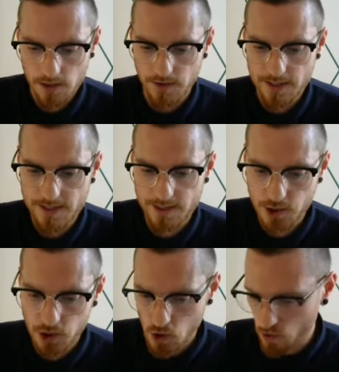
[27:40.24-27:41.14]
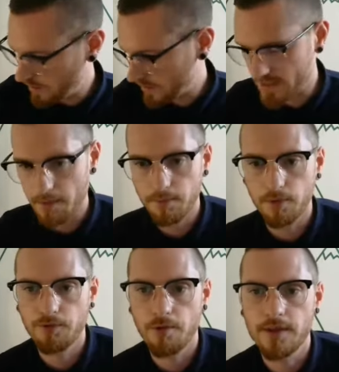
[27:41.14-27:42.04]
So this is a student
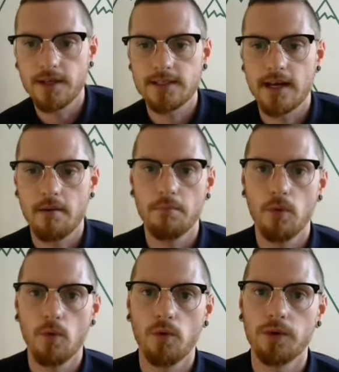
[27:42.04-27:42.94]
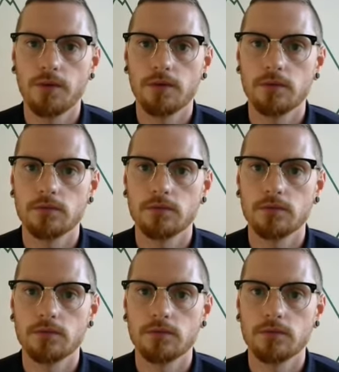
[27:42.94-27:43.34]
example from the exam board.